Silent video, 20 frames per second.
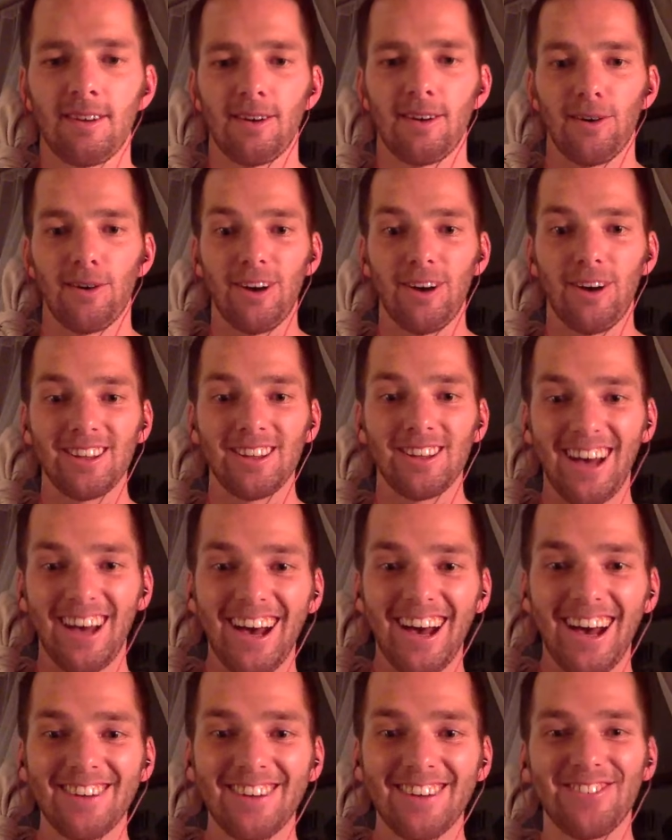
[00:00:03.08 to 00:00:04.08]
We're
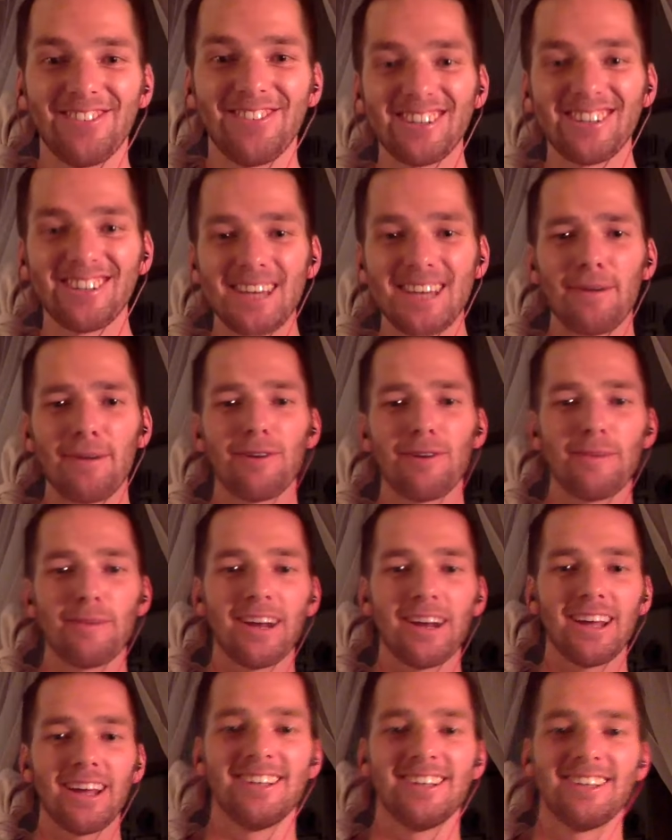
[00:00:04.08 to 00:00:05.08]
live! What's up,
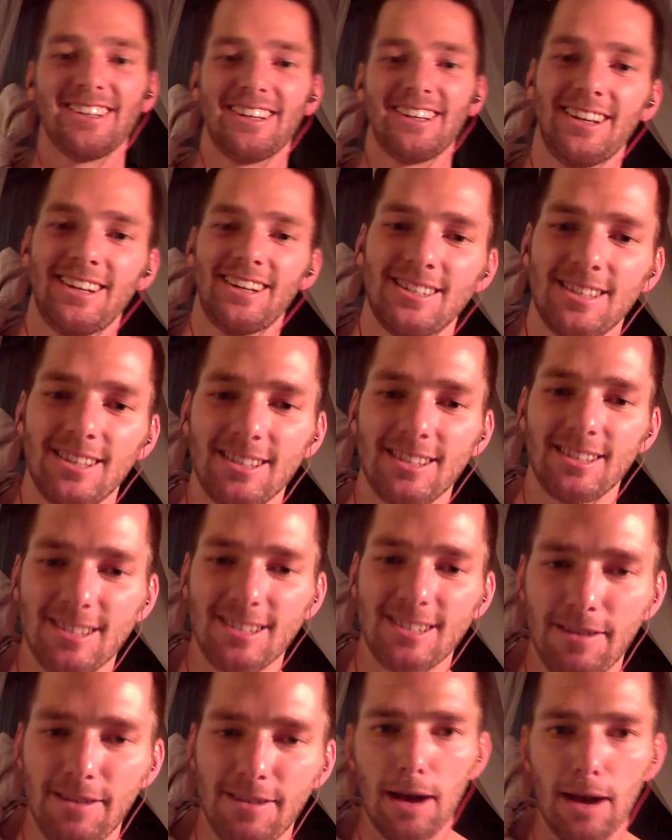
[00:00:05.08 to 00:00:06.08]
everybody? It is
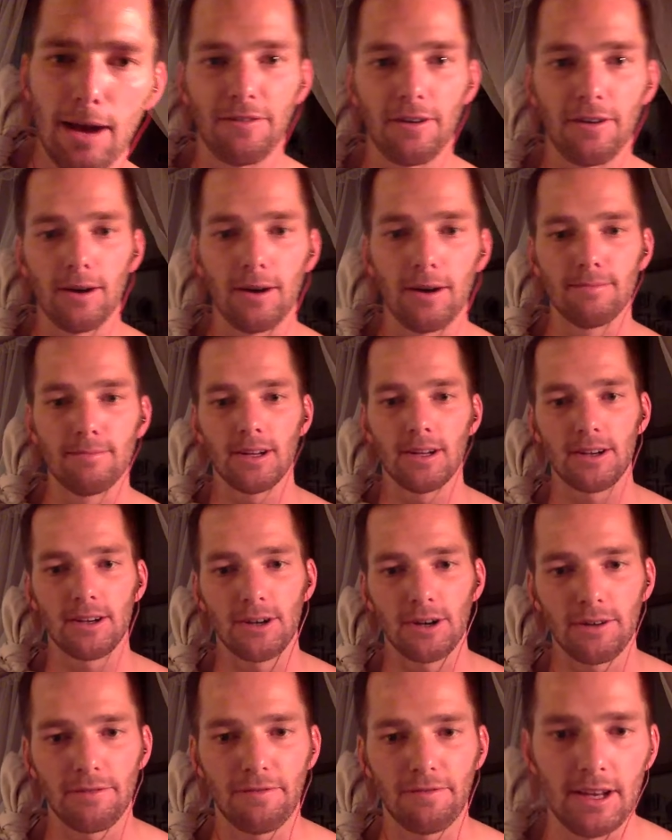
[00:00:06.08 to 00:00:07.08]
Steve Cam from
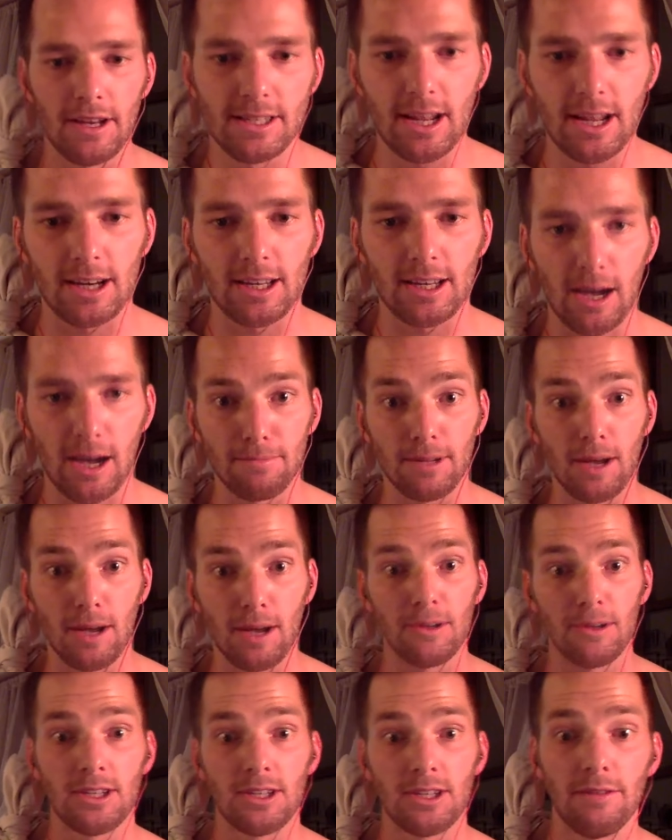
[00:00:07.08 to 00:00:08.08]
nerdfitness.com
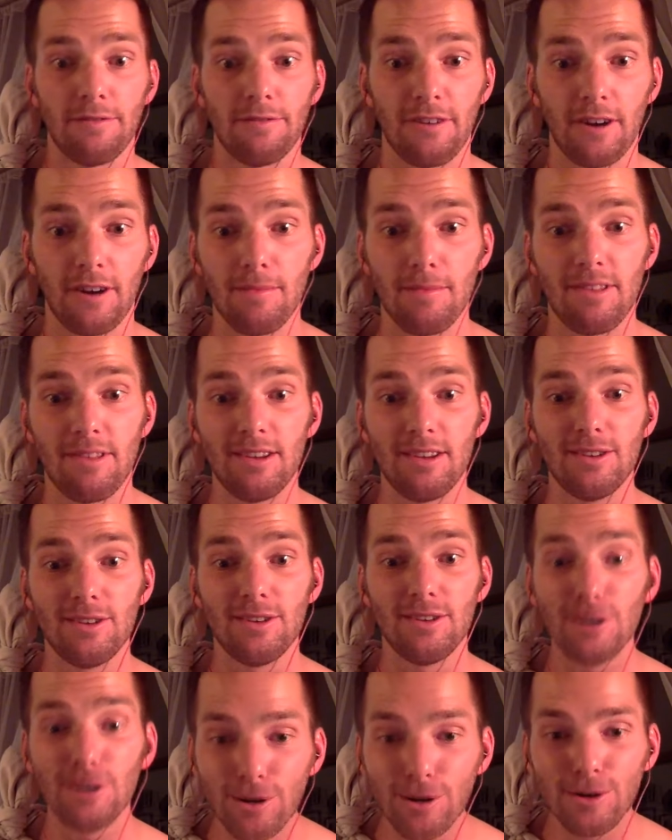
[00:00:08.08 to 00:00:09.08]
coming to you from the
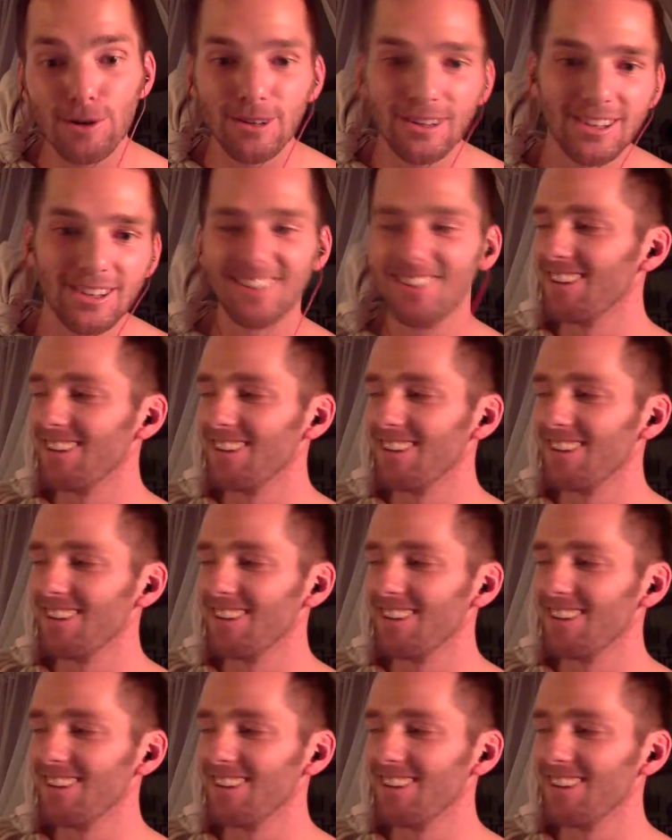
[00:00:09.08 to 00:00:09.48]
new